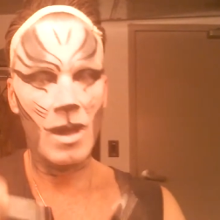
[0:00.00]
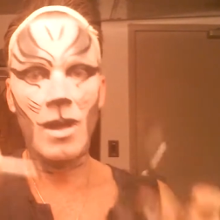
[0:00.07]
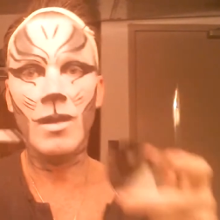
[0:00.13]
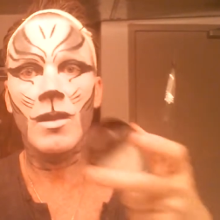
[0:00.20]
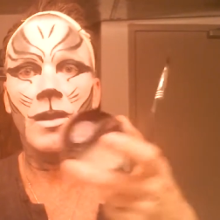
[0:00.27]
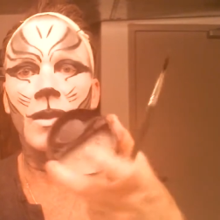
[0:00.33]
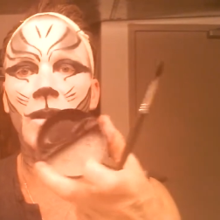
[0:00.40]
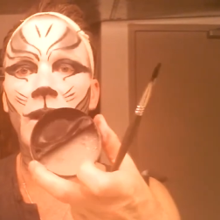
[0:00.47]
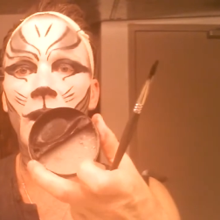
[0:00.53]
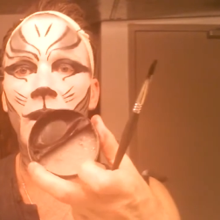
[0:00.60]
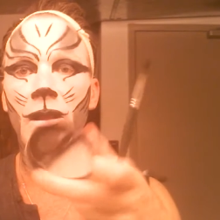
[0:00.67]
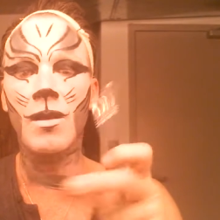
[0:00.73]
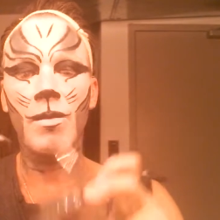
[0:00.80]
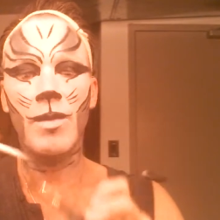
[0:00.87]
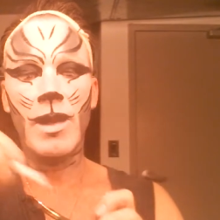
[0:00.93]
So I just take
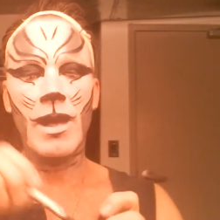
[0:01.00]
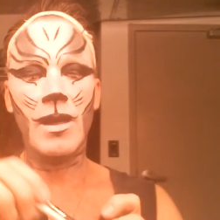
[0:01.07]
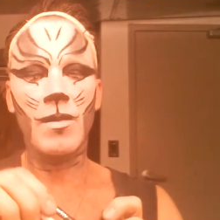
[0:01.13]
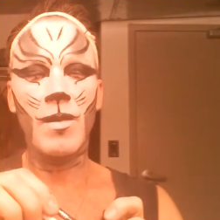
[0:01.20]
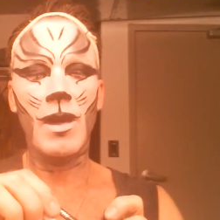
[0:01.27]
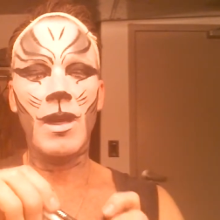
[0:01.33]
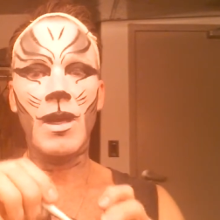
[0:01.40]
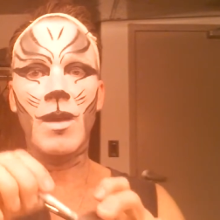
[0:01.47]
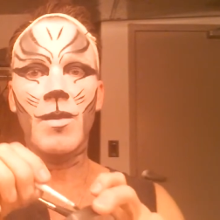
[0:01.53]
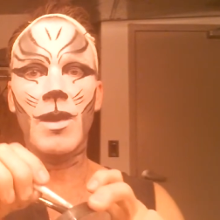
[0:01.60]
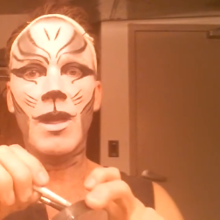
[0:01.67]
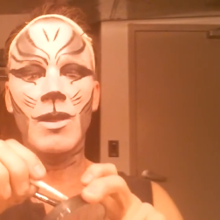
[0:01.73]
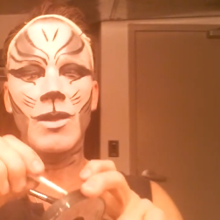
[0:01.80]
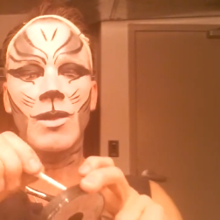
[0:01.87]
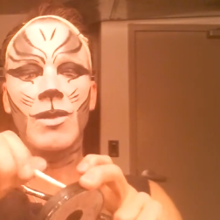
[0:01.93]
the black makeup and
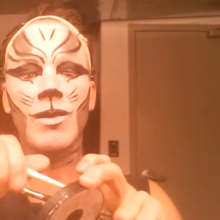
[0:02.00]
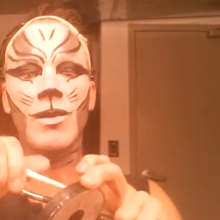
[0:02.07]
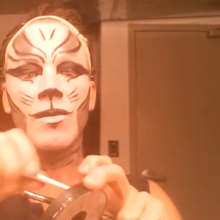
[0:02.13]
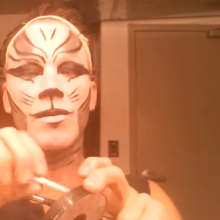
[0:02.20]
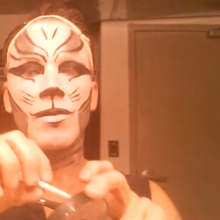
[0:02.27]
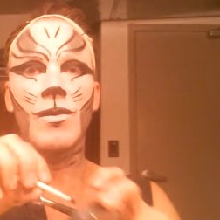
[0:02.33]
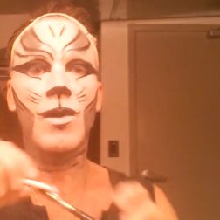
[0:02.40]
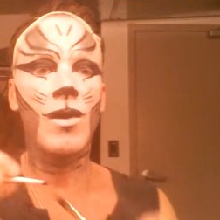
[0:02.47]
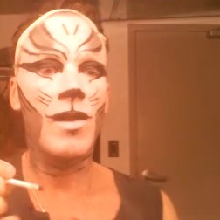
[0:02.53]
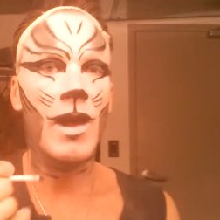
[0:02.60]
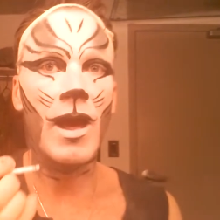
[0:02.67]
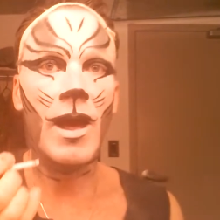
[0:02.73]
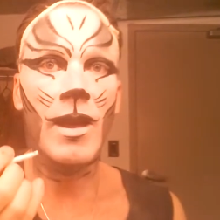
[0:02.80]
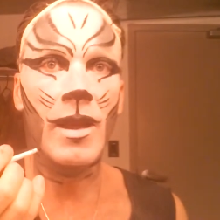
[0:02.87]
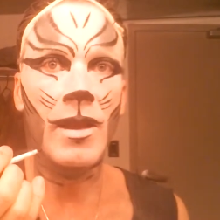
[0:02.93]
I just sort of roll
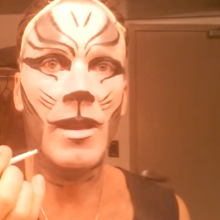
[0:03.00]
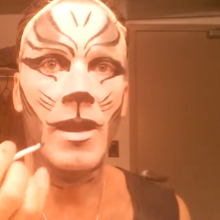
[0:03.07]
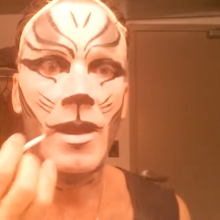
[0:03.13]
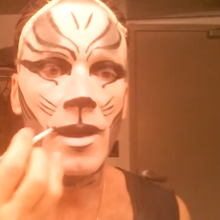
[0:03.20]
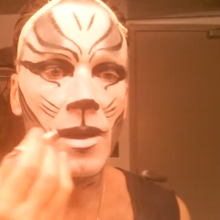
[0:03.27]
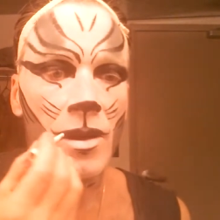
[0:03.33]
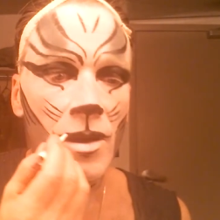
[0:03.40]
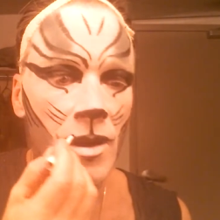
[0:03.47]
that in there.